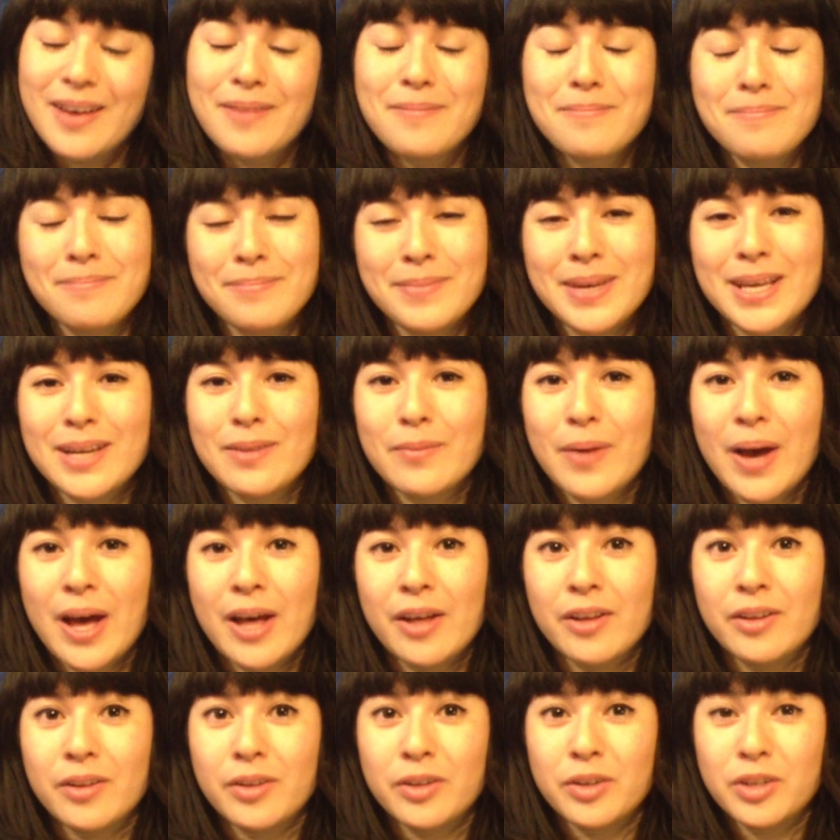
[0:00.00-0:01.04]

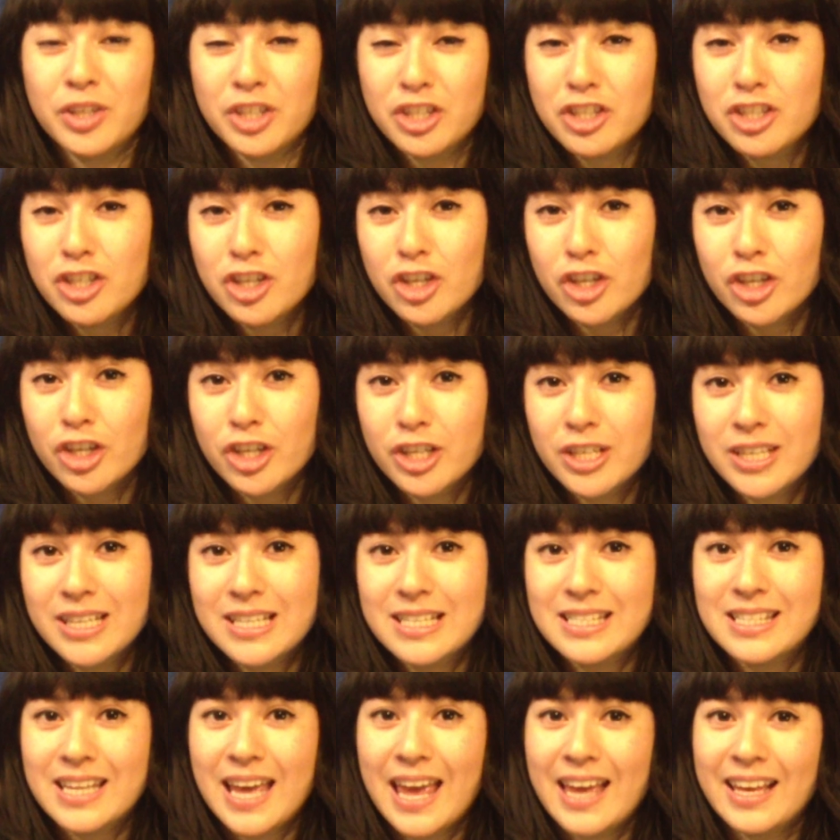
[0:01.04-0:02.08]
Meanwhile, good Kirk
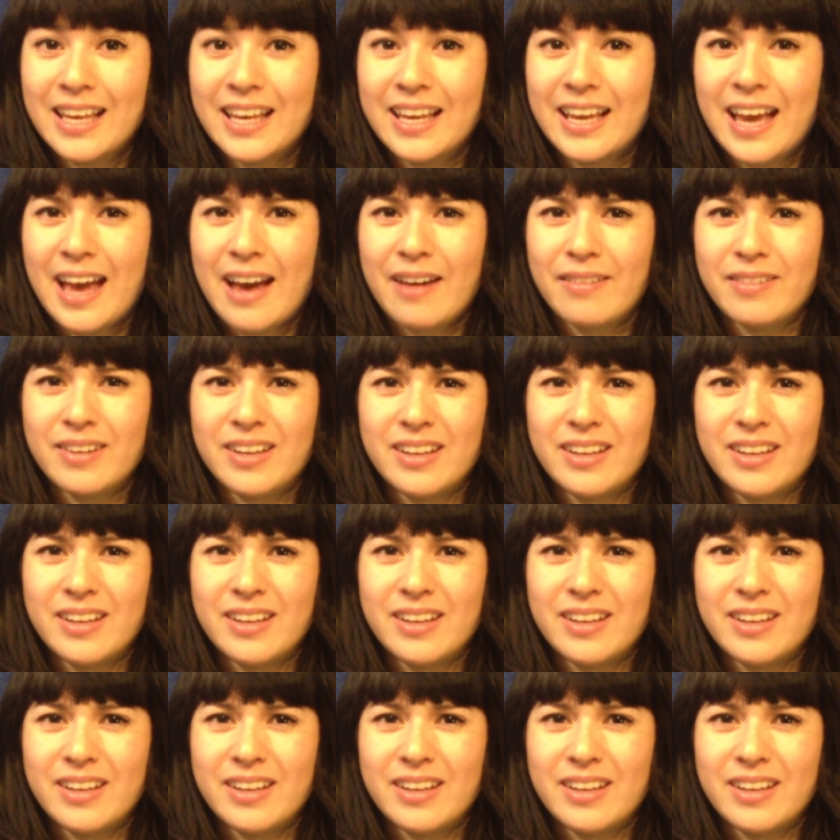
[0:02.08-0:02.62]
is hanging out